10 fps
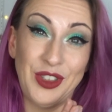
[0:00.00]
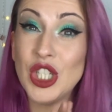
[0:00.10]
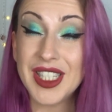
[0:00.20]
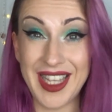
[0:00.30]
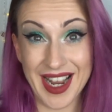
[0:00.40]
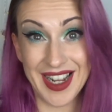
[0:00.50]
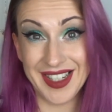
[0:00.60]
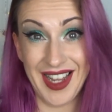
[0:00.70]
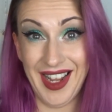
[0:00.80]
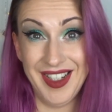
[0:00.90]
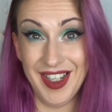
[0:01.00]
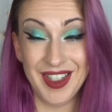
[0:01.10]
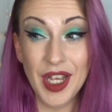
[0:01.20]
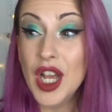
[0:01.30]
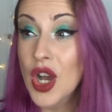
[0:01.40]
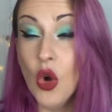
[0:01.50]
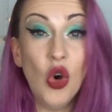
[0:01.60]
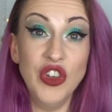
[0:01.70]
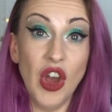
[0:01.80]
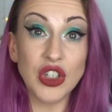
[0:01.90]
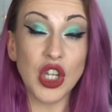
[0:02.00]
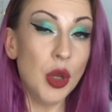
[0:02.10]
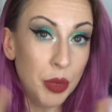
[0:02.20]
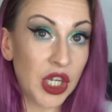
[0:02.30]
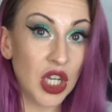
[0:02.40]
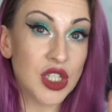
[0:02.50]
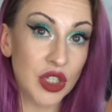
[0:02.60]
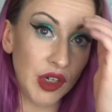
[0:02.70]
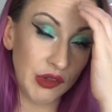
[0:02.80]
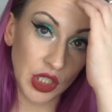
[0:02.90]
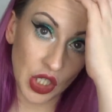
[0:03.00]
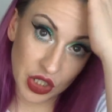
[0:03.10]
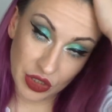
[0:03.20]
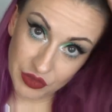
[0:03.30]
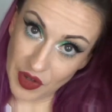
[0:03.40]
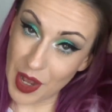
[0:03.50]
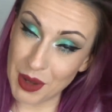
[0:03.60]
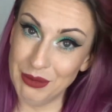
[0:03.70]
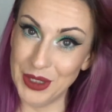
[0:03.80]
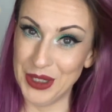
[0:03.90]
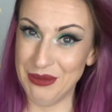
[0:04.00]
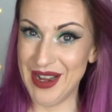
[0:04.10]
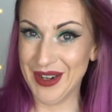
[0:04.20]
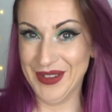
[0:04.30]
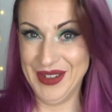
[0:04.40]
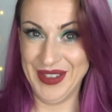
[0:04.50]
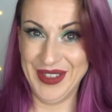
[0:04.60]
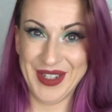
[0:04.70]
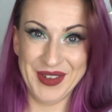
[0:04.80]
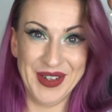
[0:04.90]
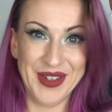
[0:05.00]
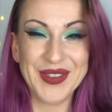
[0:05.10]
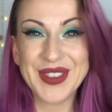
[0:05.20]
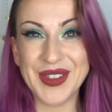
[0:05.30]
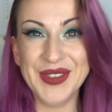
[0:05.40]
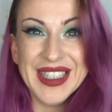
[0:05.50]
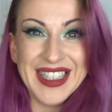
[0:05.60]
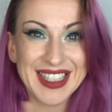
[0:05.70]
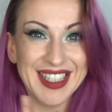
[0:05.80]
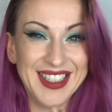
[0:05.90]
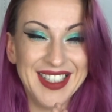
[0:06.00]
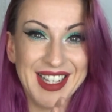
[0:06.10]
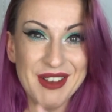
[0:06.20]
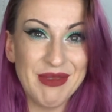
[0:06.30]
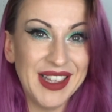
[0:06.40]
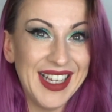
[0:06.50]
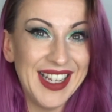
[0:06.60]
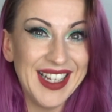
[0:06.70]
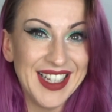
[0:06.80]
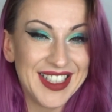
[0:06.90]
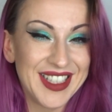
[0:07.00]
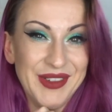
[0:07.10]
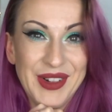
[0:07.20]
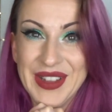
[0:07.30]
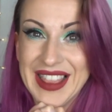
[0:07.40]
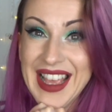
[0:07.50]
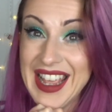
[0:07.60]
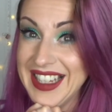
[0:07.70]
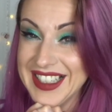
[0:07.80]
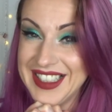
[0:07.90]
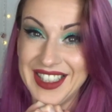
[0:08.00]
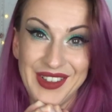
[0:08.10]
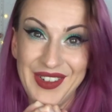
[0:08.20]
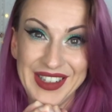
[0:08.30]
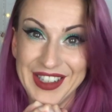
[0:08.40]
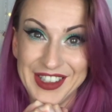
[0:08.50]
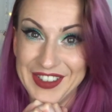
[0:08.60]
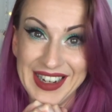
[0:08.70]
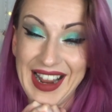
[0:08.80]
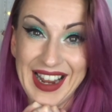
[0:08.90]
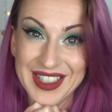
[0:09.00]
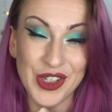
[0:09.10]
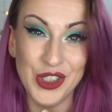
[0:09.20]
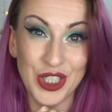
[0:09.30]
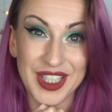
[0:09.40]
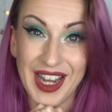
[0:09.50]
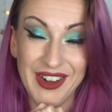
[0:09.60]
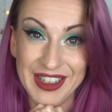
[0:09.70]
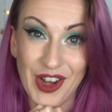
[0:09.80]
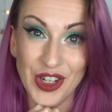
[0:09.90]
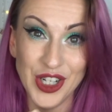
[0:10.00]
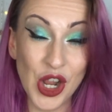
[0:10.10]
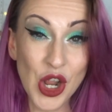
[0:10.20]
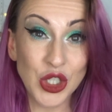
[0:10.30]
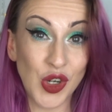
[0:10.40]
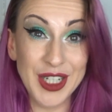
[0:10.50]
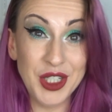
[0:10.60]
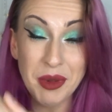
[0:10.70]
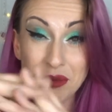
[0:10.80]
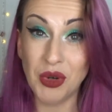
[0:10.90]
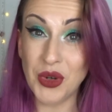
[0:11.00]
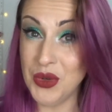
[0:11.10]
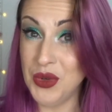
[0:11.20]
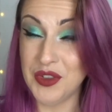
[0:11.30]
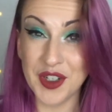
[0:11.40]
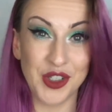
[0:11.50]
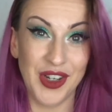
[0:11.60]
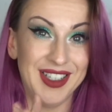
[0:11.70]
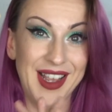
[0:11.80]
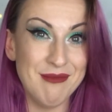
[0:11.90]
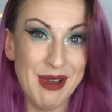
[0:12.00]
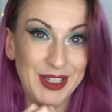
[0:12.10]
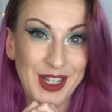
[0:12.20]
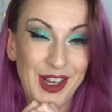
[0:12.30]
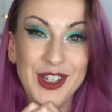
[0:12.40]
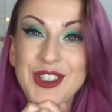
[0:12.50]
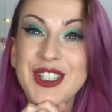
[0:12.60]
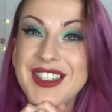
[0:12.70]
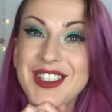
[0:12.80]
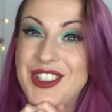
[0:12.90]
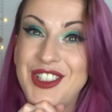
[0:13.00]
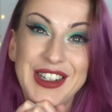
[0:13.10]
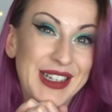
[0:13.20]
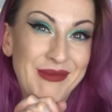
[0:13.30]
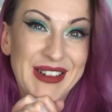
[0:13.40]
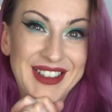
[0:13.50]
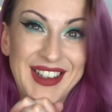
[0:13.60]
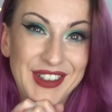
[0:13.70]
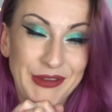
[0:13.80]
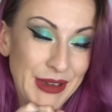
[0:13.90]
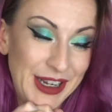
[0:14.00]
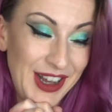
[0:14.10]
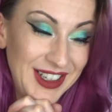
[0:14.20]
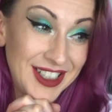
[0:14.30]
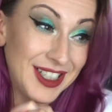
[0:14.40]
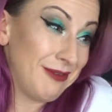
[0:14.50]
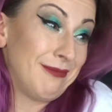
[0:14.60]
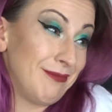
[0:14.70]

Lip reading: just get excited or not, because there are a lot of new makeup reviews coming up. So I'm really excited to get playing and see what we think and see what we can create and just carry on trying to improve and trying to get better and just enjoying myself, because